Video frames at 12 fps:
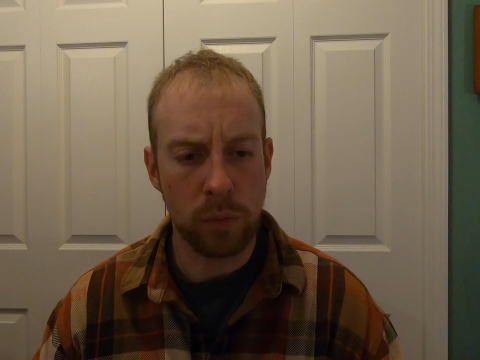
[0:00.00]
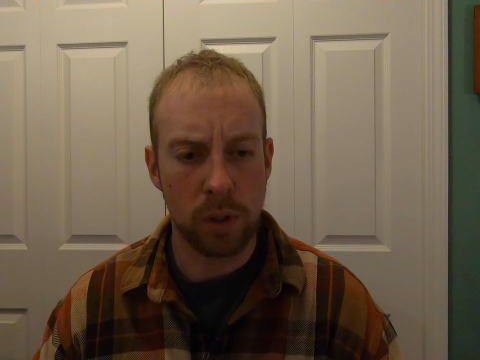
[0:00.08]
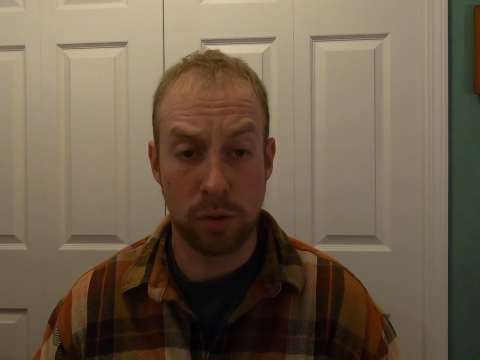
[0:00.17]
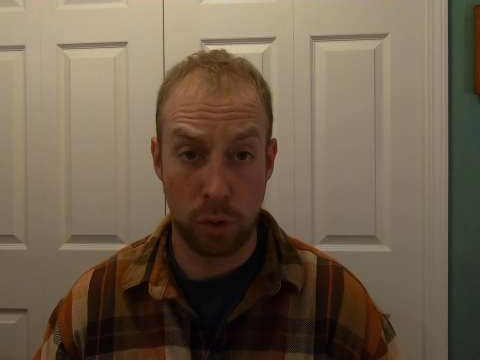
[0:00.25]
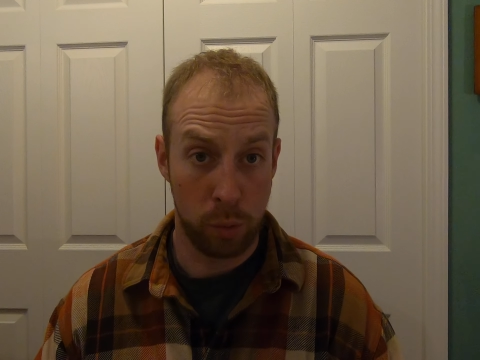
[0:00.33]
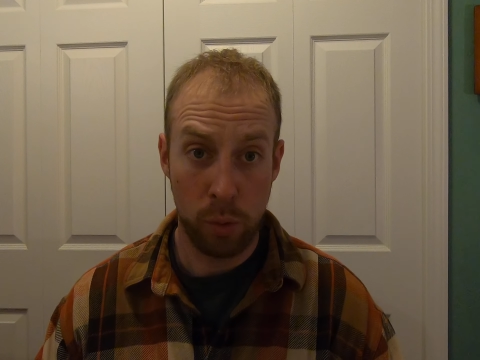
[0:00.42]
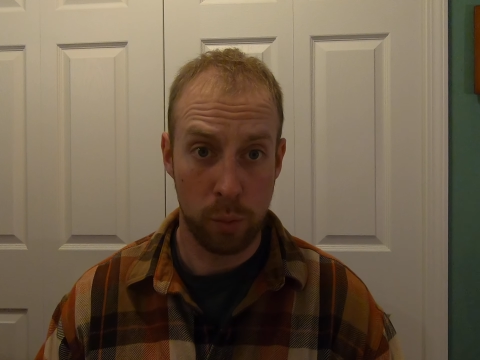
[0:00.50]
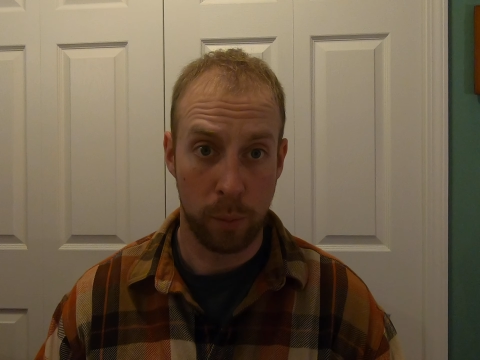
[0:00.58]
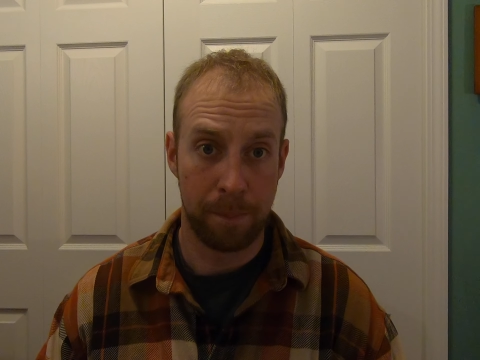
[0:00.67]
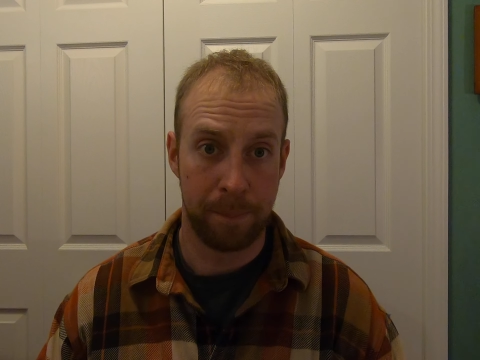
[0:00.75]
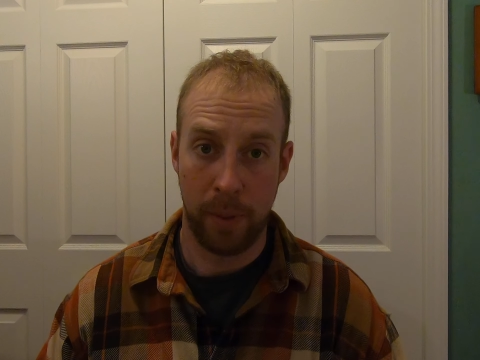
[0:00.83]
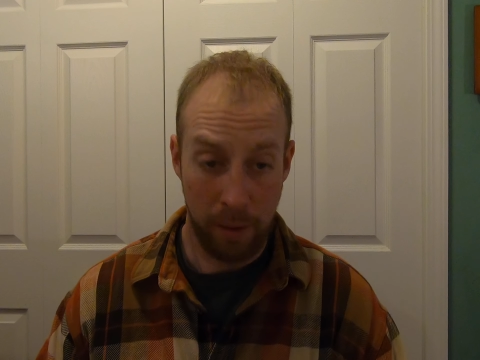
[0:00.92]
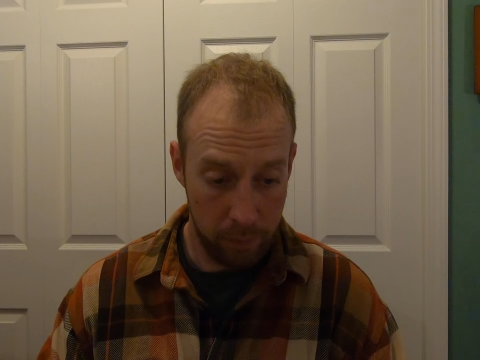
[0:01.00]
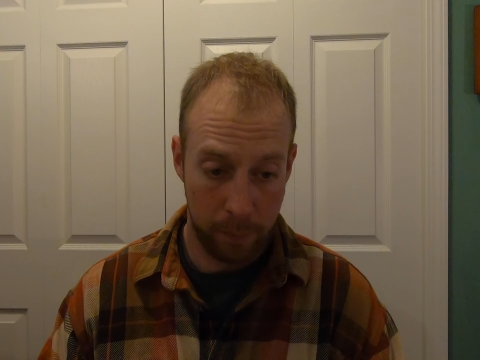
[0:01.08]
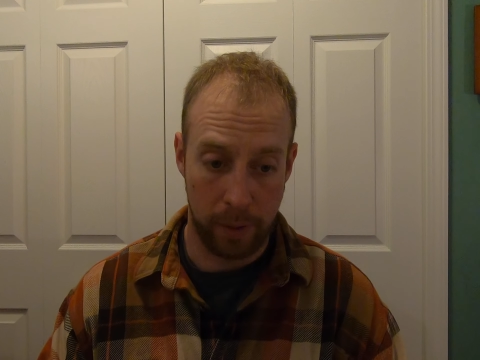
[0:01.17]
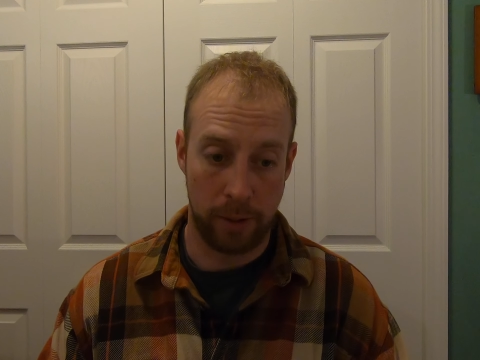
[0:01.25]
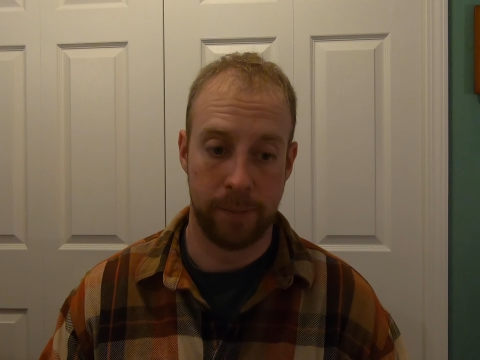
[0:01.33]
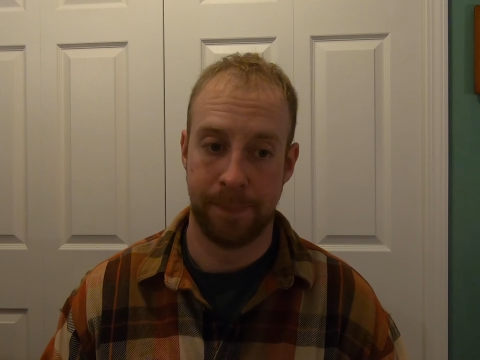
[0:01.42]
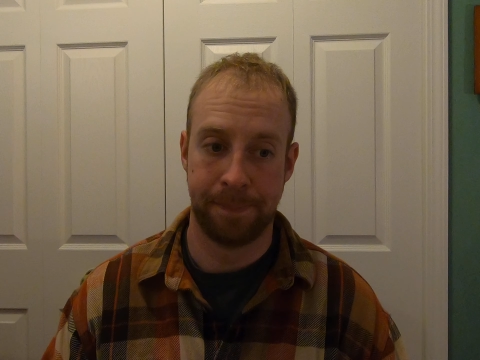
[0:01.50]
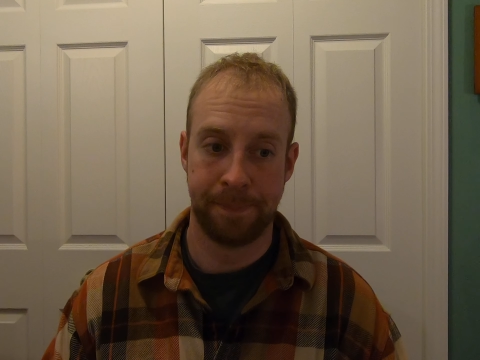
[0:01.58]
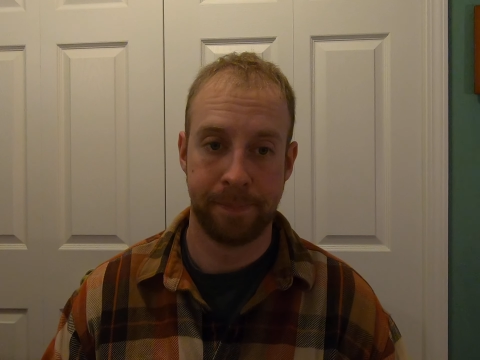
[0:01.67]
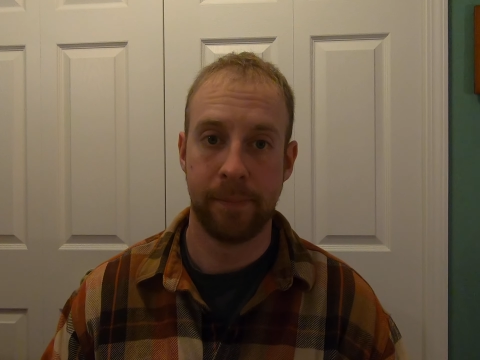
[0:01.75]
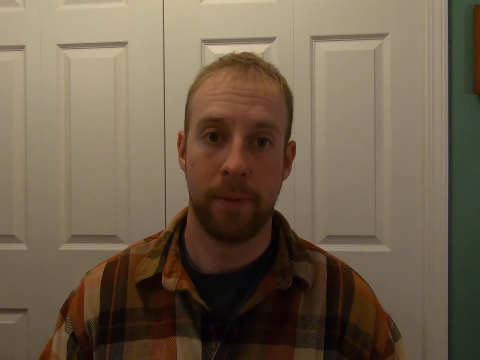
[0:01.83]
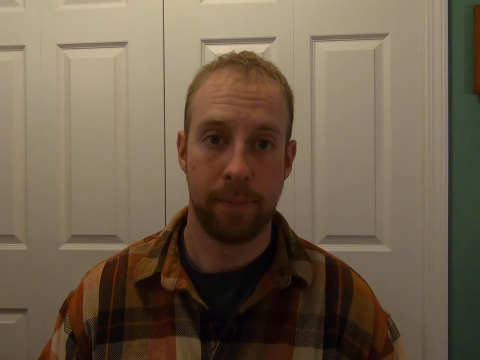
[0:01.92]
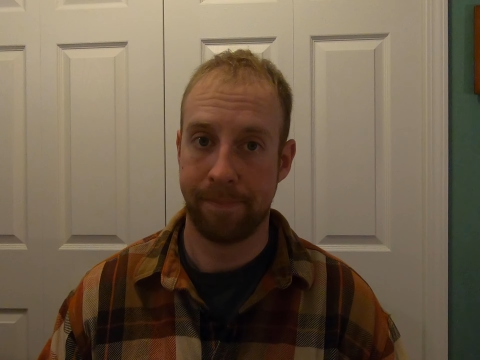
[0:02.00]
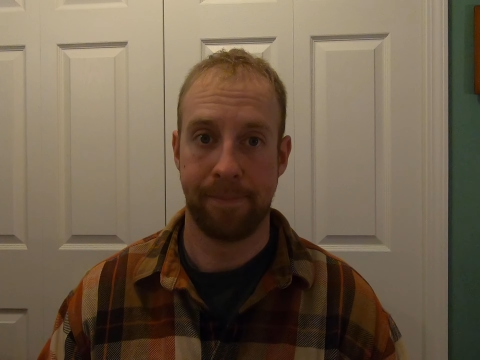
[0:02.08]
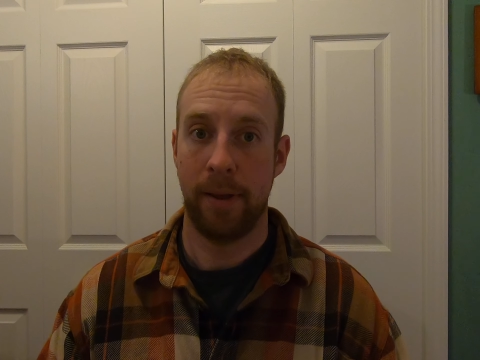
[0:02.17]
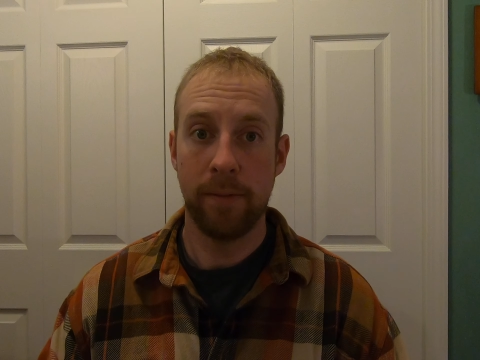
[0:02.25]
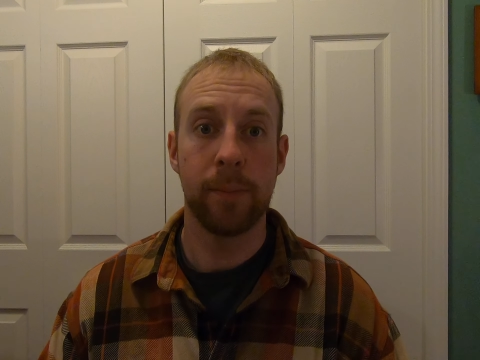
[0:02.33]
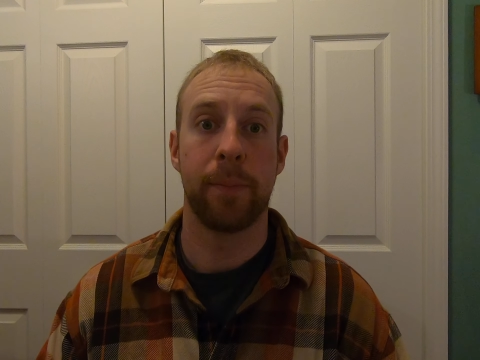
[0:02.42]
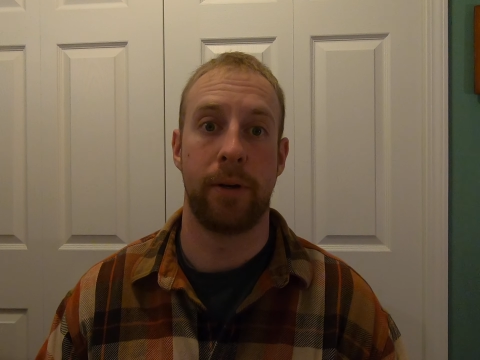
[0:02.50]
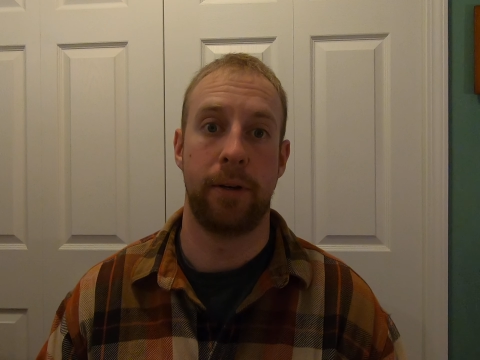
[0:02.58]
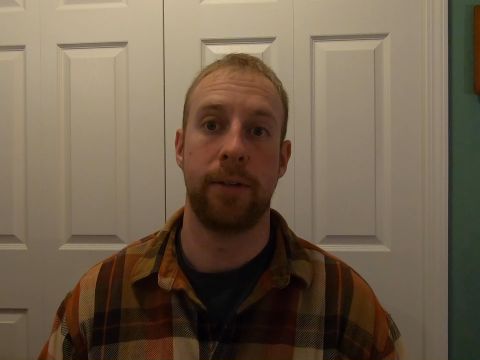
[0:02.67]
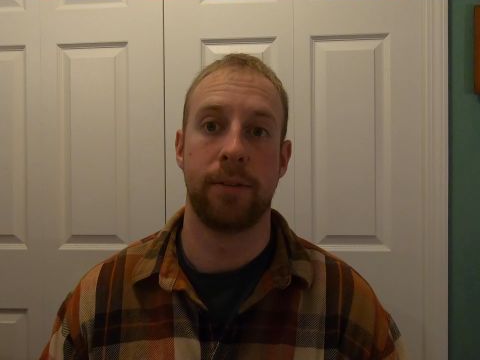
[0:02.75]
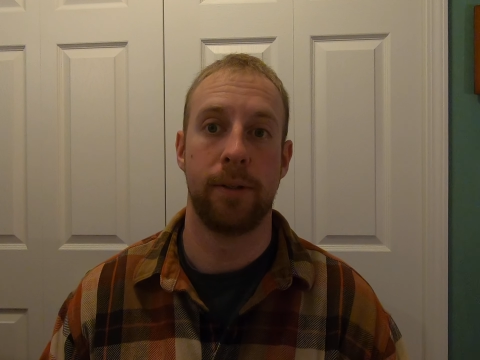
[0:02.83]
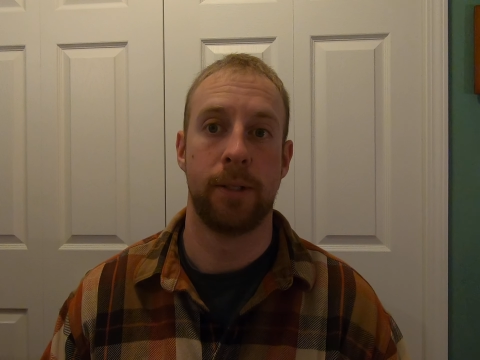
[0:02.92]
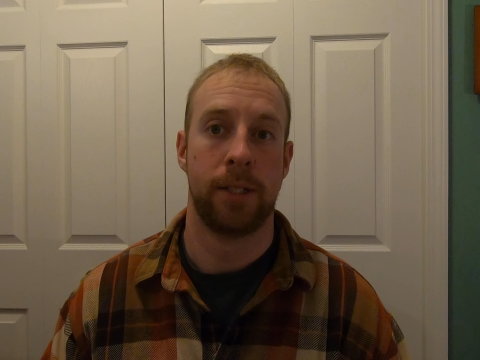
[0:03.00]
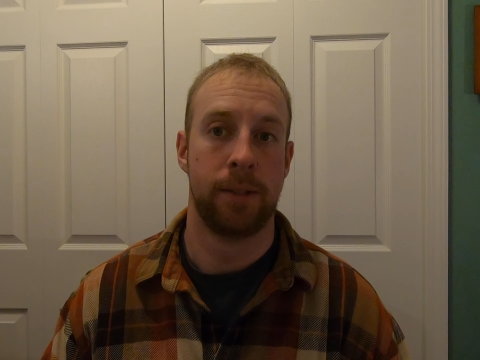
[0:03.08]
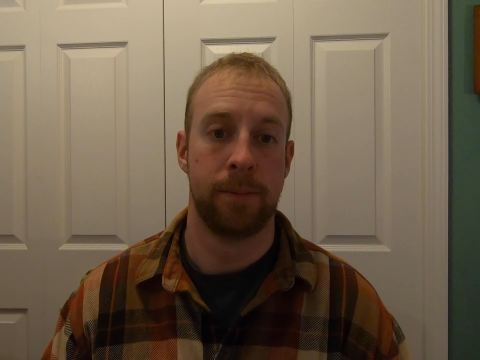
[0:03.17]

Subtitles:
So who? Everybody. Everybody needs it.